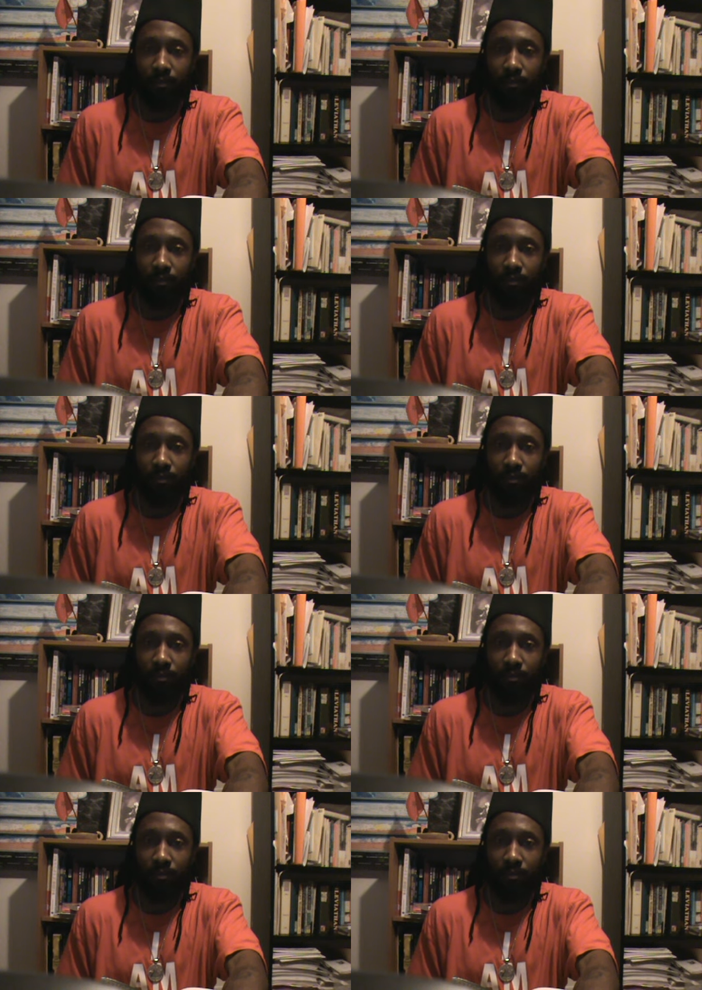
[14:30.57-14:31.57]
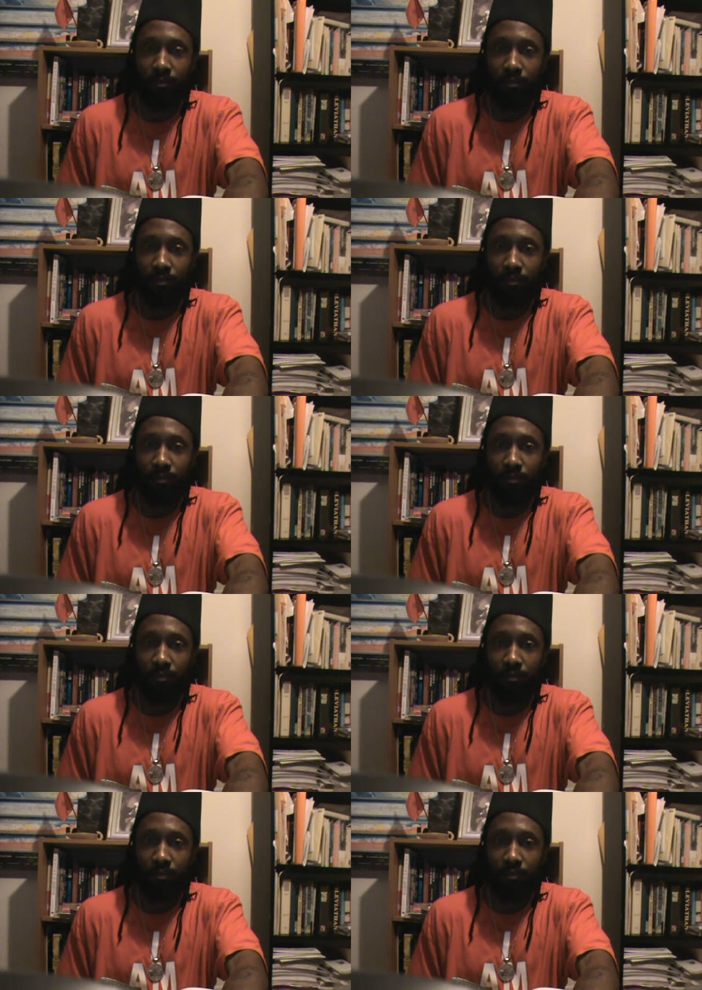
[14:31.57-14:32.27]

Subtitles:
Nobody speaks.